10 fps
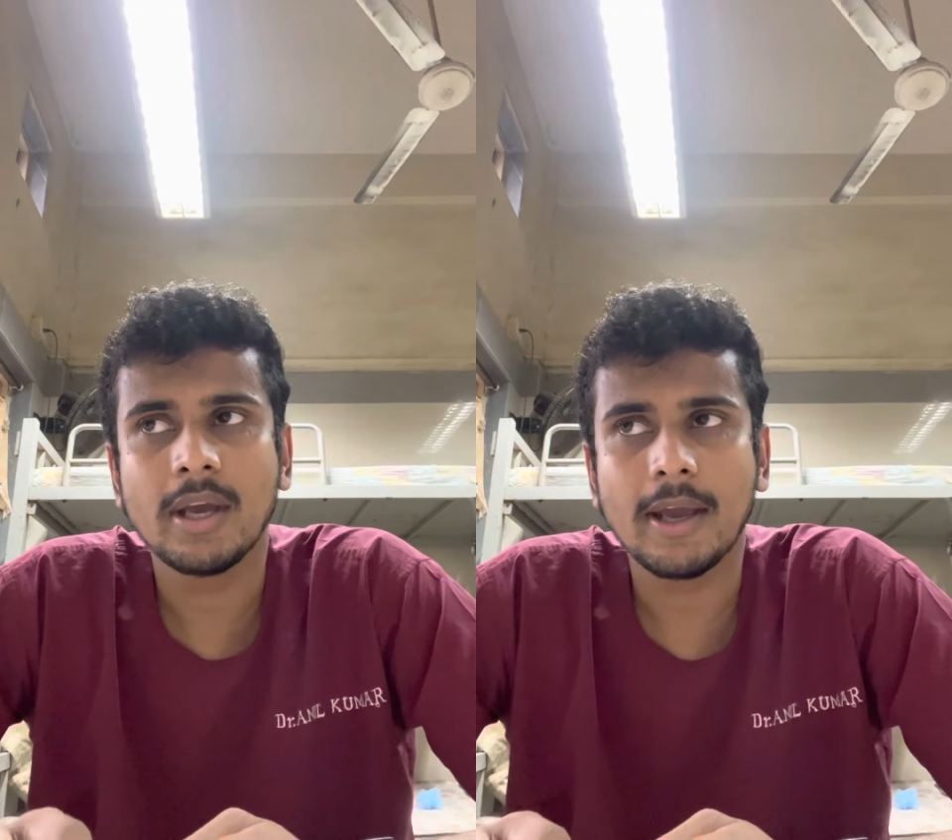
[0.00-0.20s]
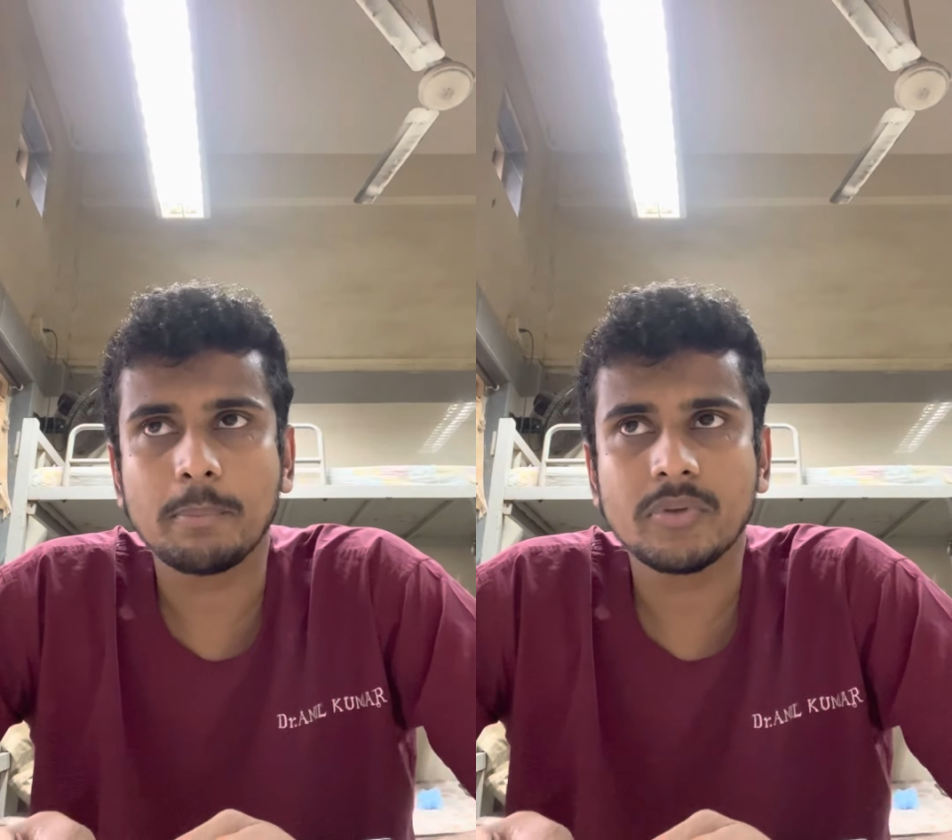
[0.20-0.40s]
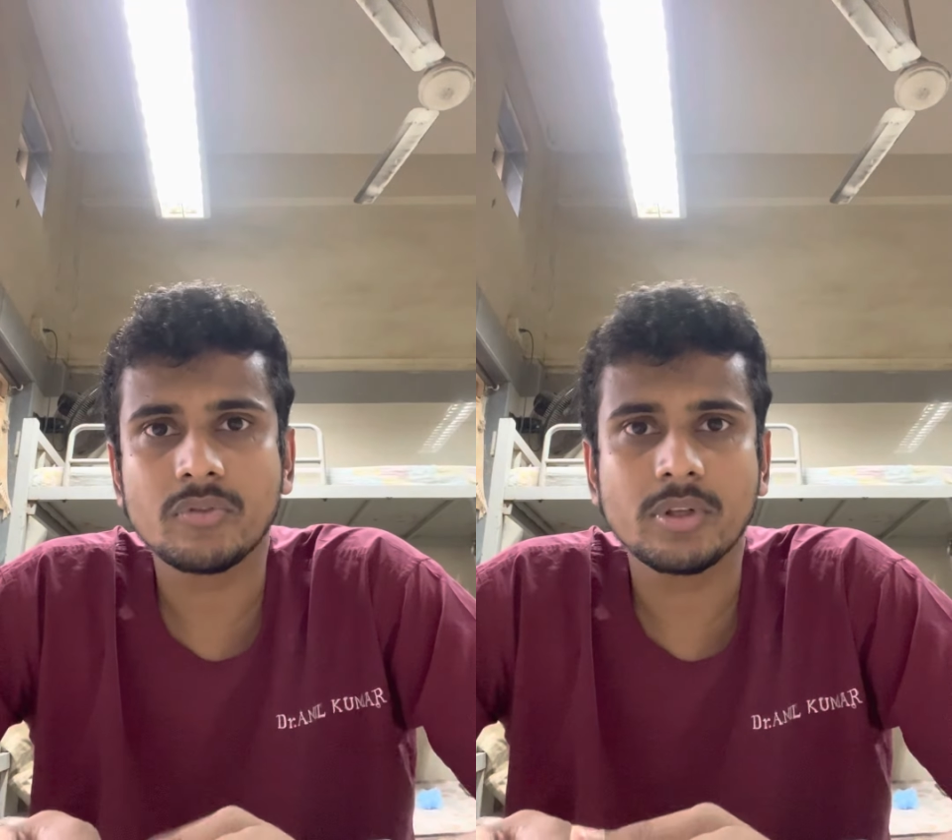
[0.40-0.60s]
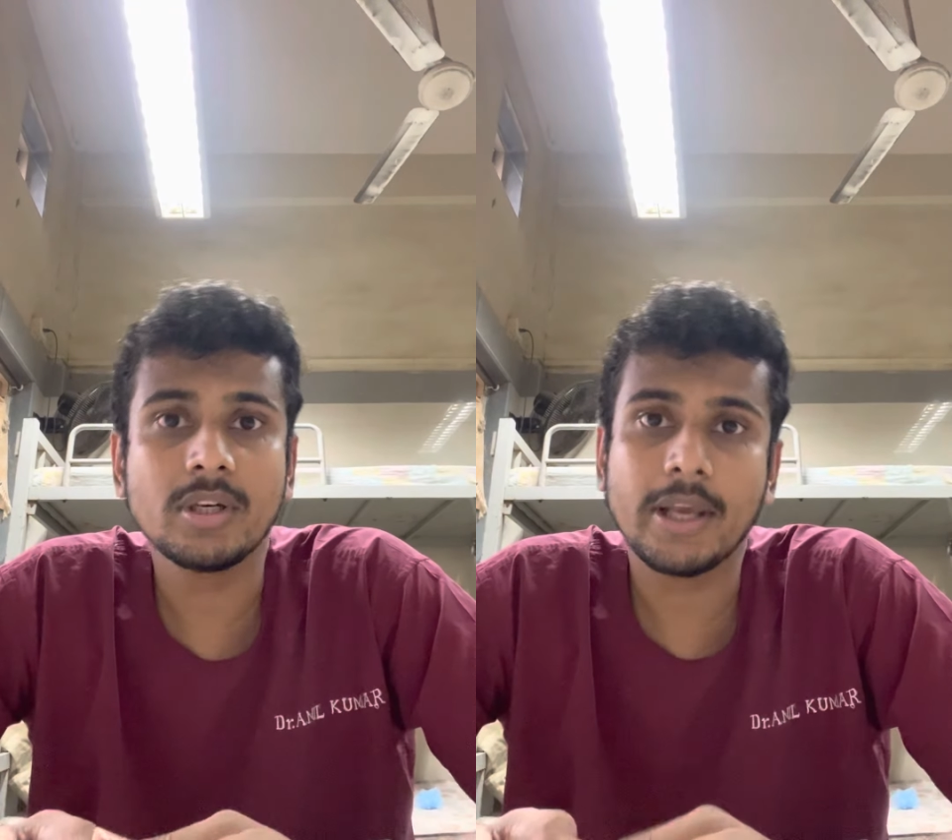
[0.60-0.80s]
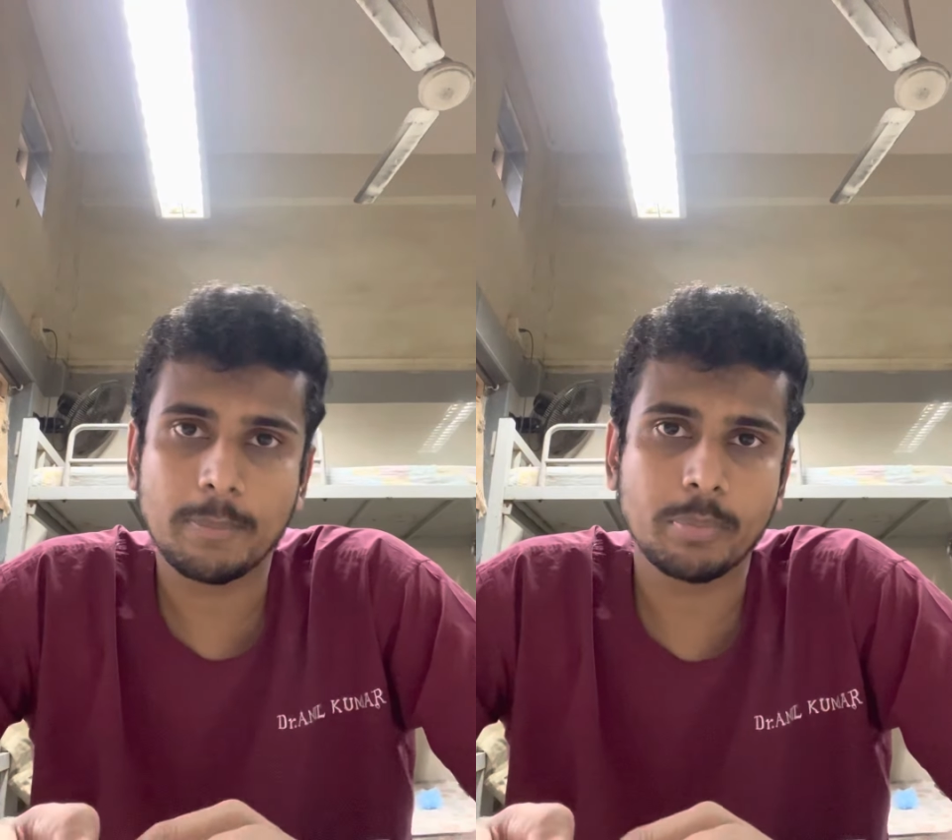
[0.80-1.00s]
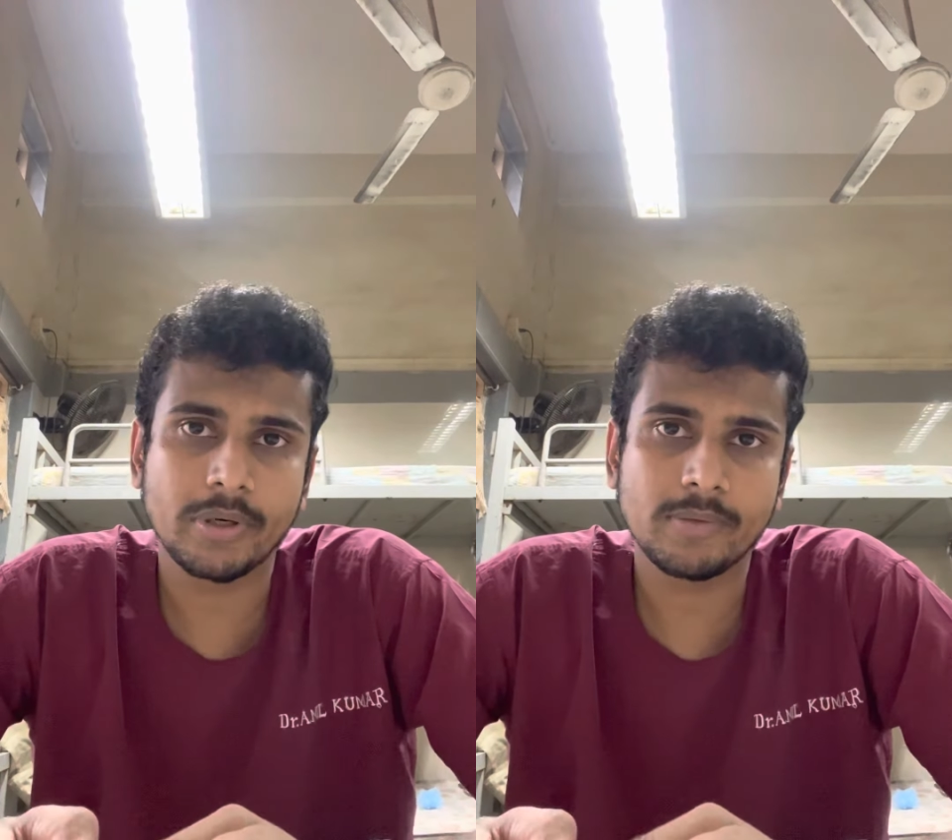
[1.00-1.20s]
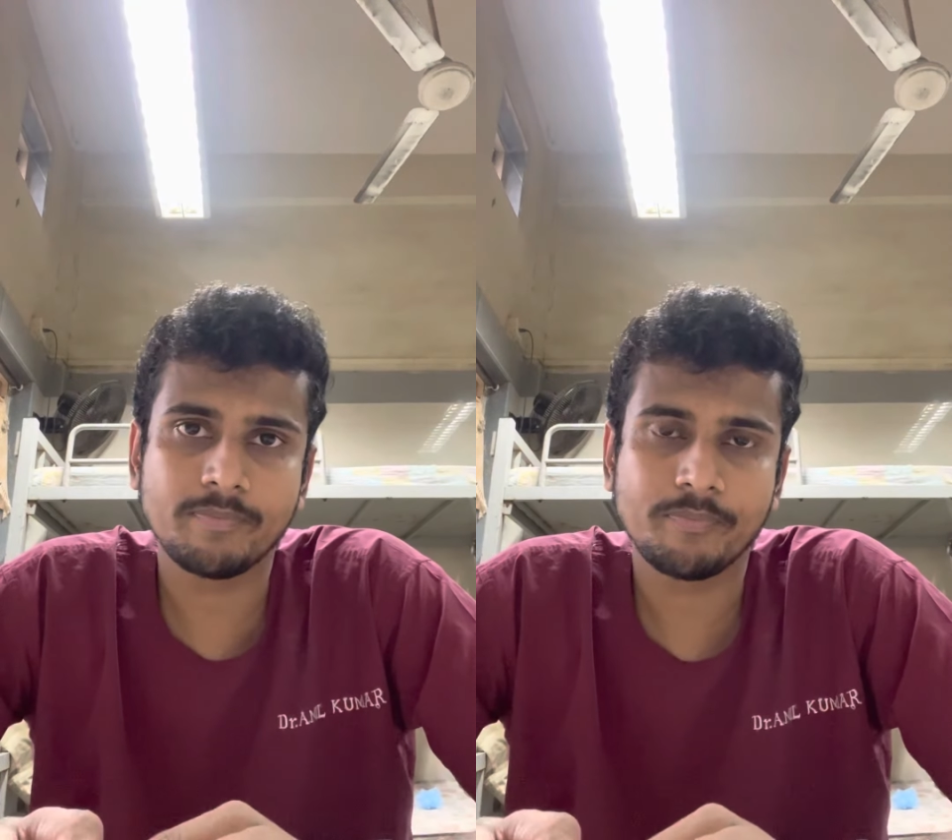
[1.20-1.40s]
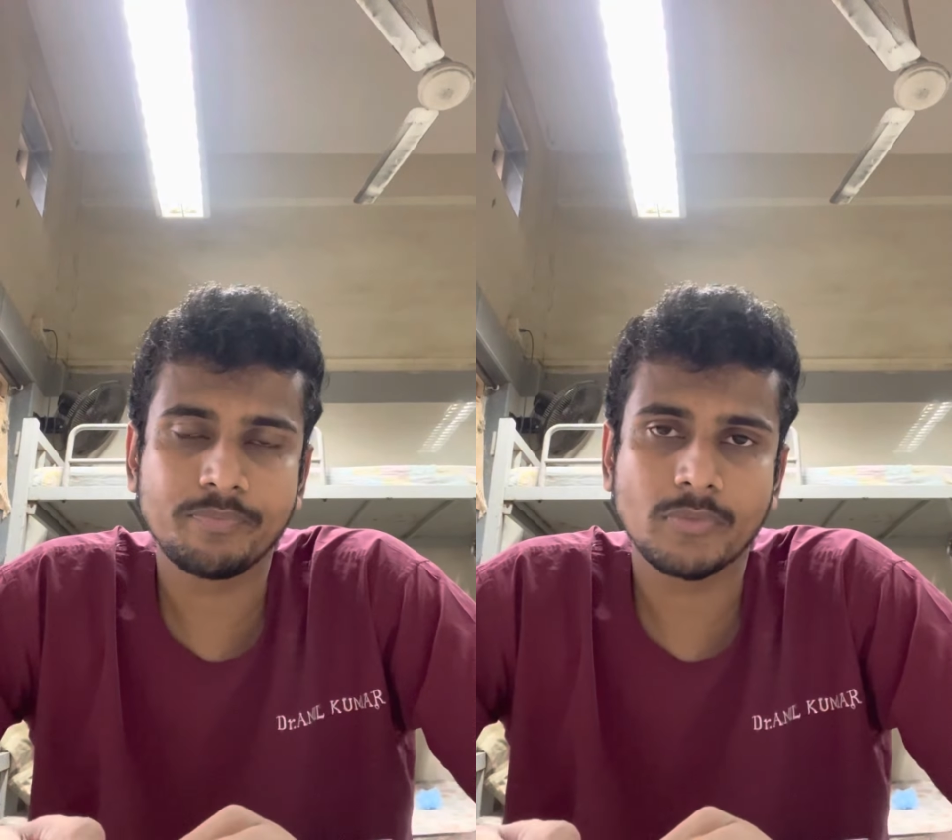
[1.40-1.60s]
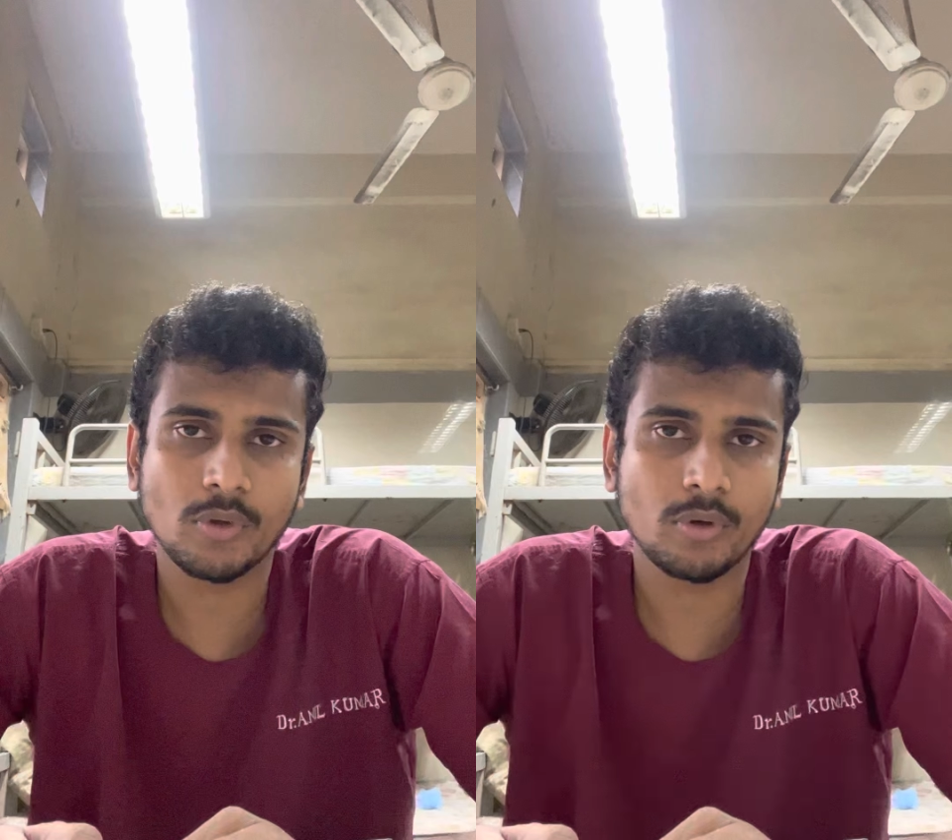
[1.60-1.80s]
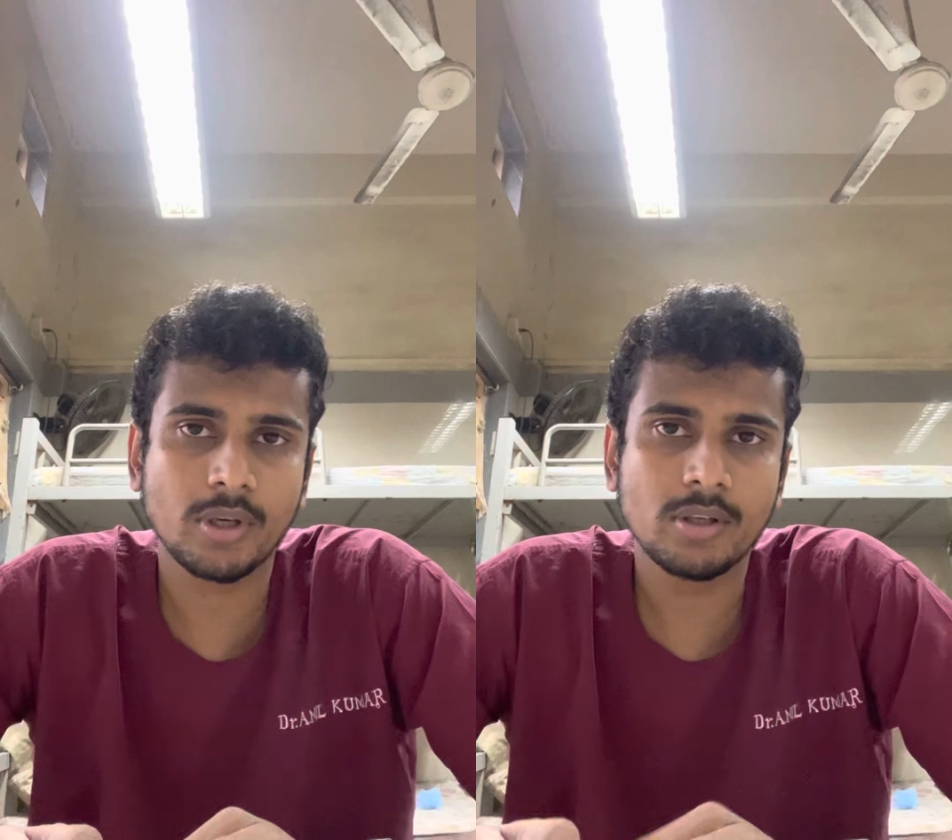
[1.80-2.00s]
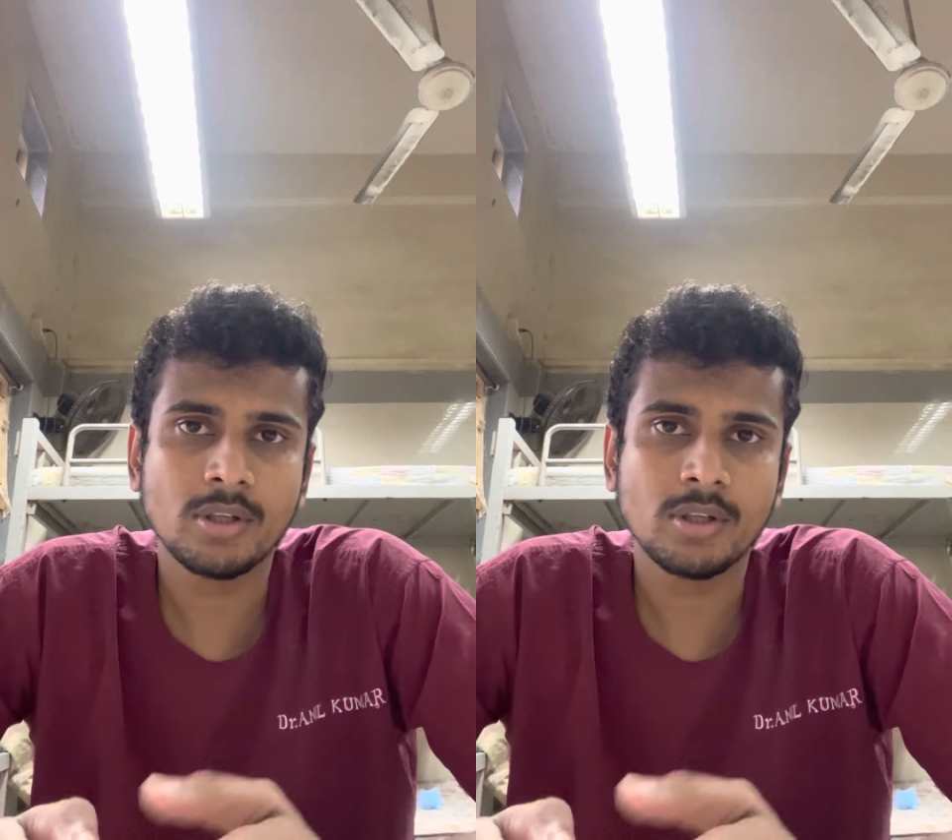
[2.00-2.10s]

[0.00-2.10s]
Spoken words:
happens in April, okay.